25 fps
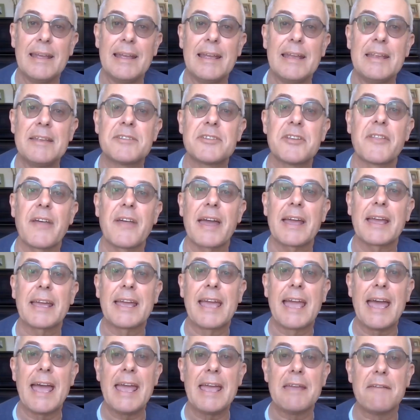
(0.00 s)
into that
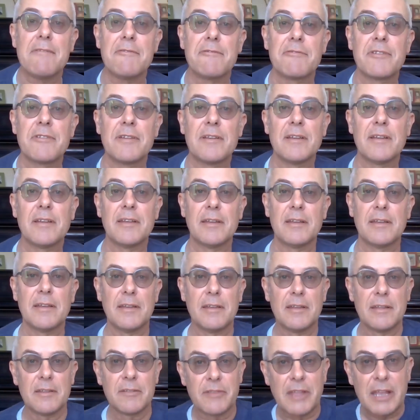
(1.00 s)
cave.
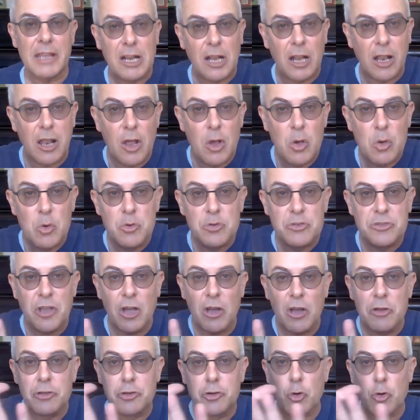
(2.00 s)
They closed
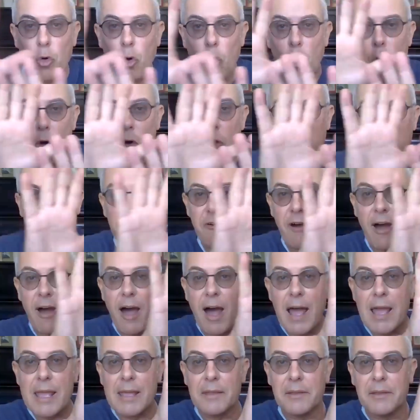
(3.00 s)
a door of
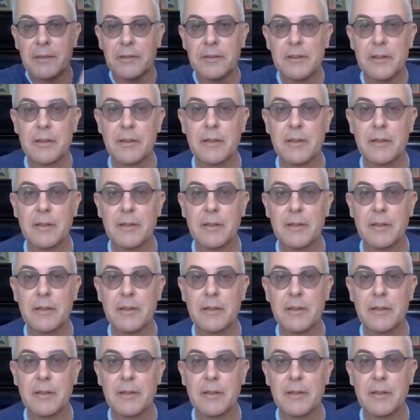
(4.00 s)
iron.